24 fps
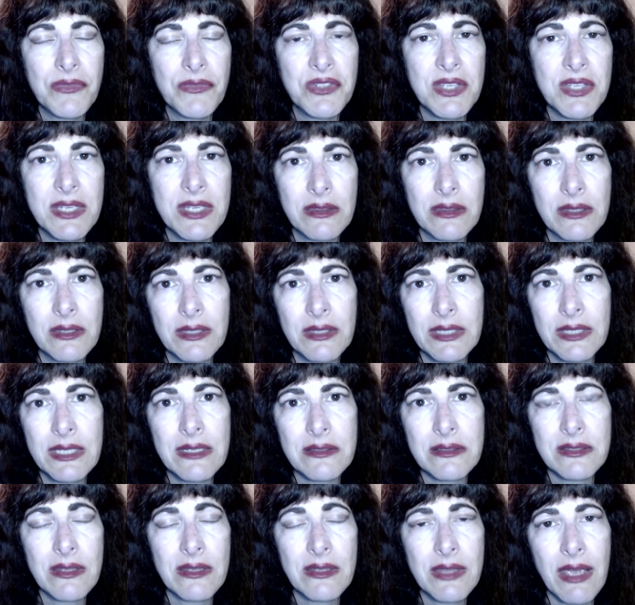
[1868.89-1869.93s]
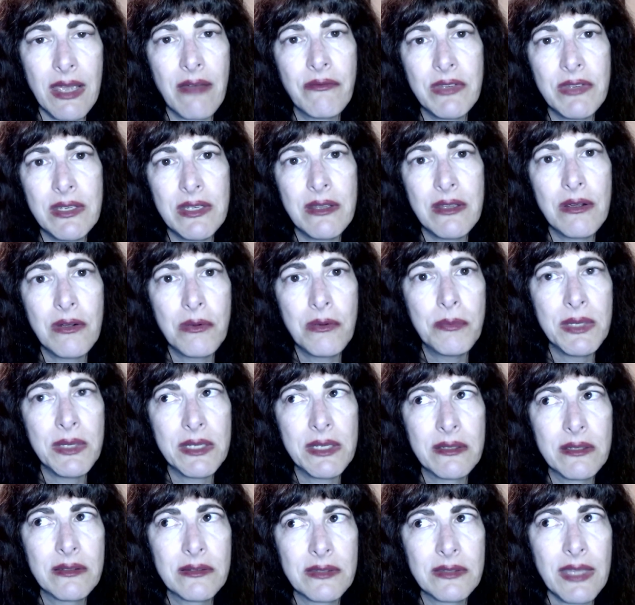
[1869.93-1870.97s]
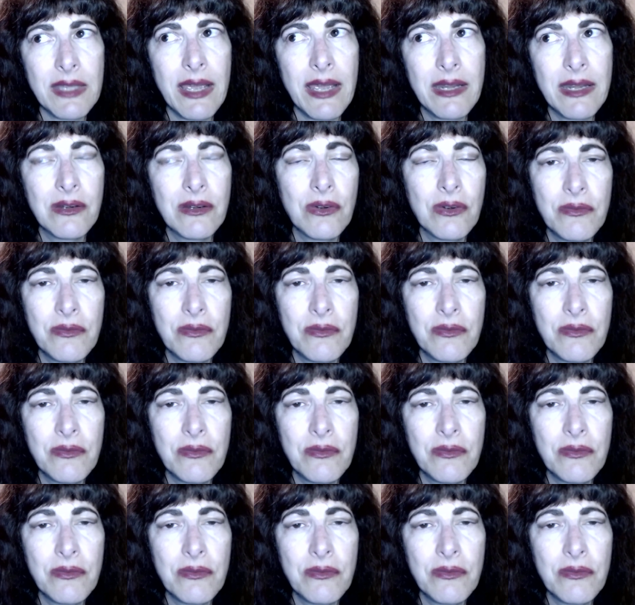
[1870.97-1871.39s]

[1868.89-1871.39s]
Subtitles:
to get the link to that video, because that